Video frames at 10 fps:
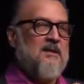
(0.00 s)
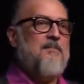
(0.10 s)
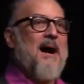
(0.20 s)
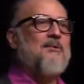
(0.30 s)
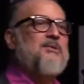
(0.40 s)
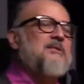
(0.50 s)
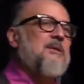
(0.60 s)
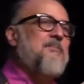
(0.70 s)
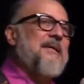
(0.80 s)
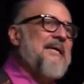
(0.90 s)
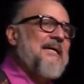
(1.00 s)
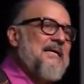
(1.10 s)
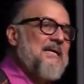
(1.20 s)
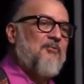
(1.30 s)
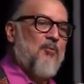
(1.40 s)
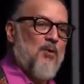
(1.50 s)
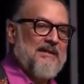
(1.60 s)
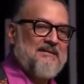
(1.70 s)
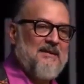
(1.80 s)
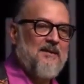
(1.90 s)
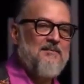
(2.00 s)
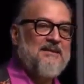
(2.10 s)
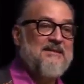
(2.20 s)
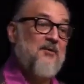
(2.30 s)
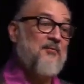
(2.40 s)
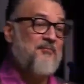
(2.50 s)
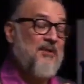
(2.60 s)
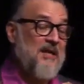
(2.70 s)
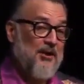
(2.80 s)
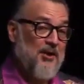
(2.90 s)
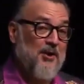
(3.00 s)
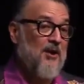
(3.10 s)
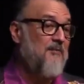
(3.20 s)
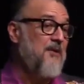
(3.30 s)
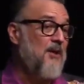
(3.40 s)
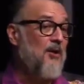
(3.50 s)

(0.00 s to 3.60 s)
The Bible says the beginning of wisdom is the fear of the